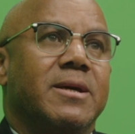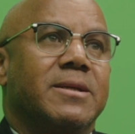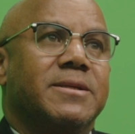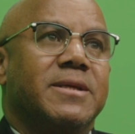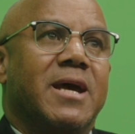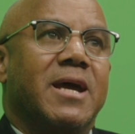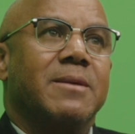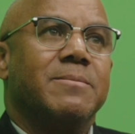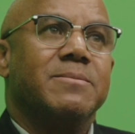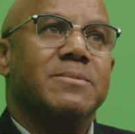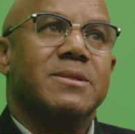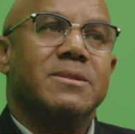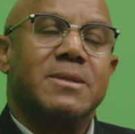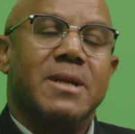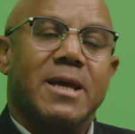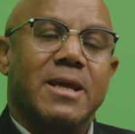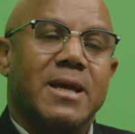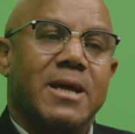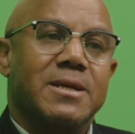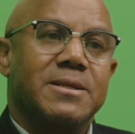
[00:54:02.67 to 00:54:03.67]
are times,
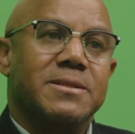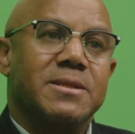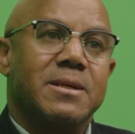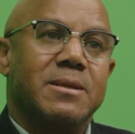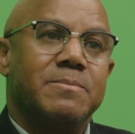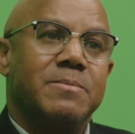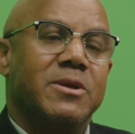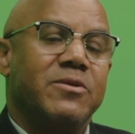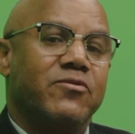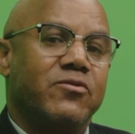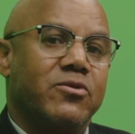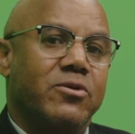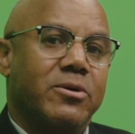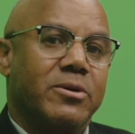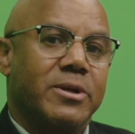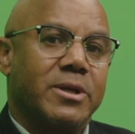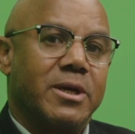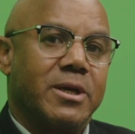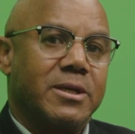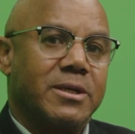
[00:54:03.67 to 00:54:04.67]
like I said
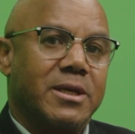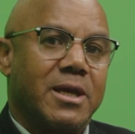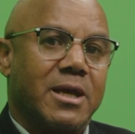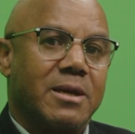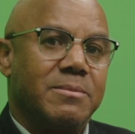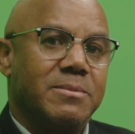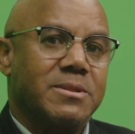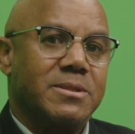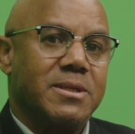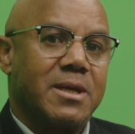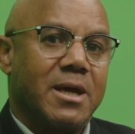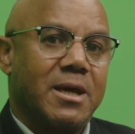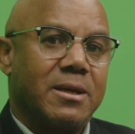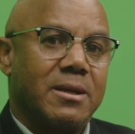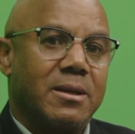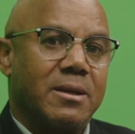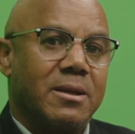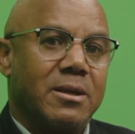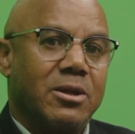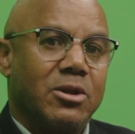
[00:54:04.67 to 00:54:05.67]
before, there are times that
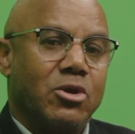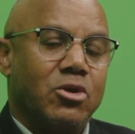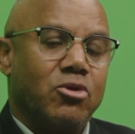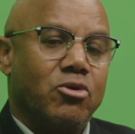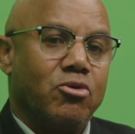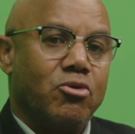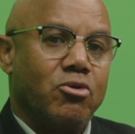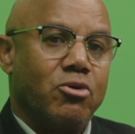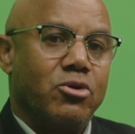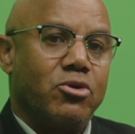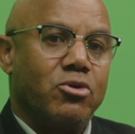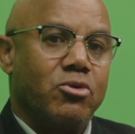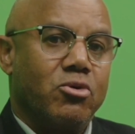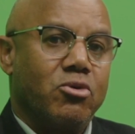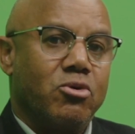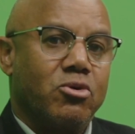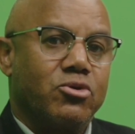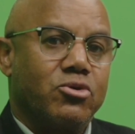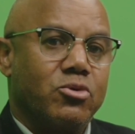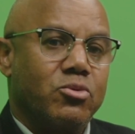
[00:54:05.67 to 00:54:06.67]
you're going to
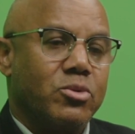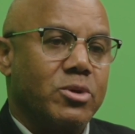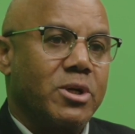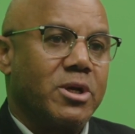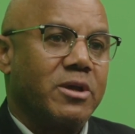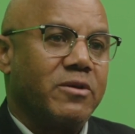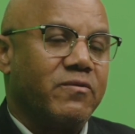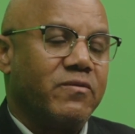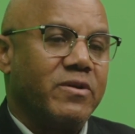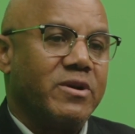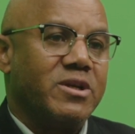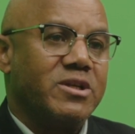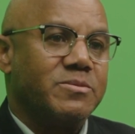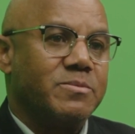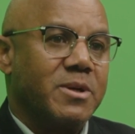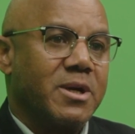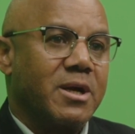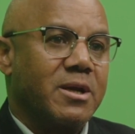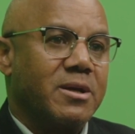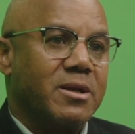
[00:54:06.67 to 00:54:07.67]
go to work in
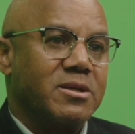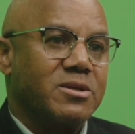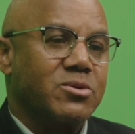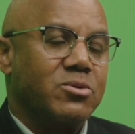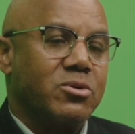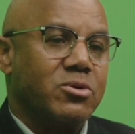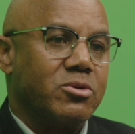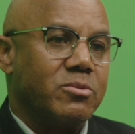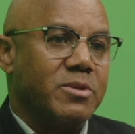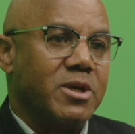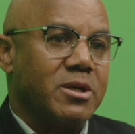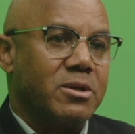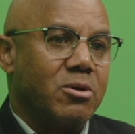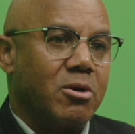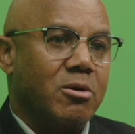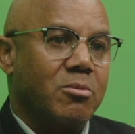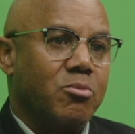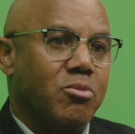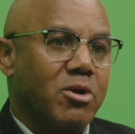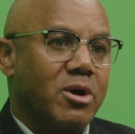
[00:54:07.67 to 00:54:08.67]
Phillipsburg and there's going to be a
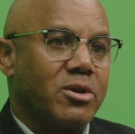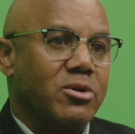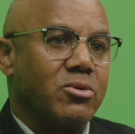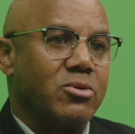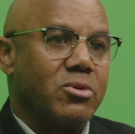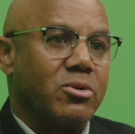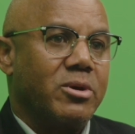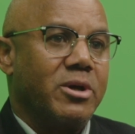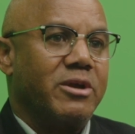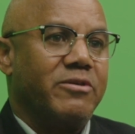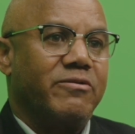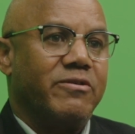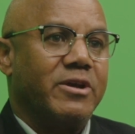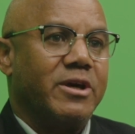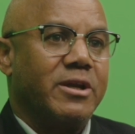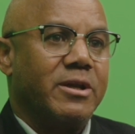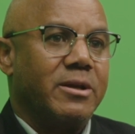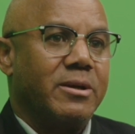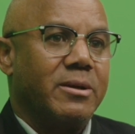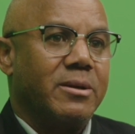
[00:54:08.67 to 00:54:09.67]
downpour and you're going to get
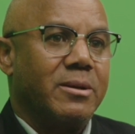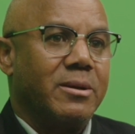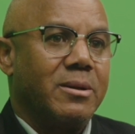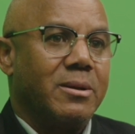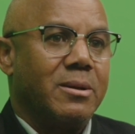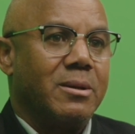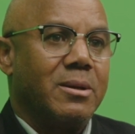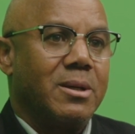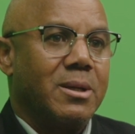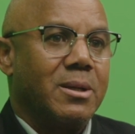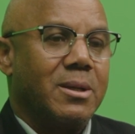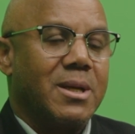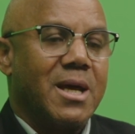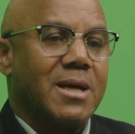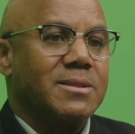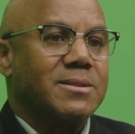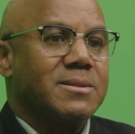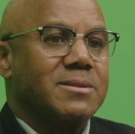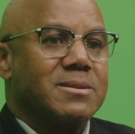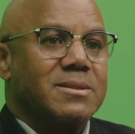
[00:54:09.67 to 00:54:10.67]
flooding.
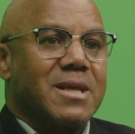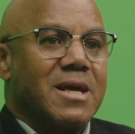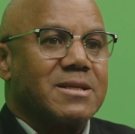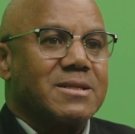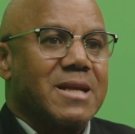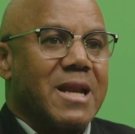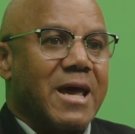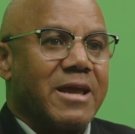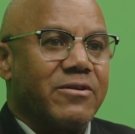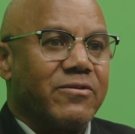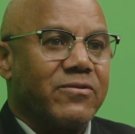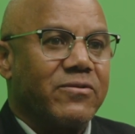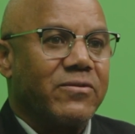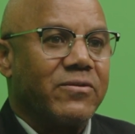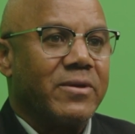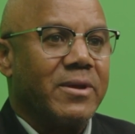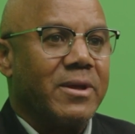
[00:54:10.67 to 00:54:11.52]
That's life.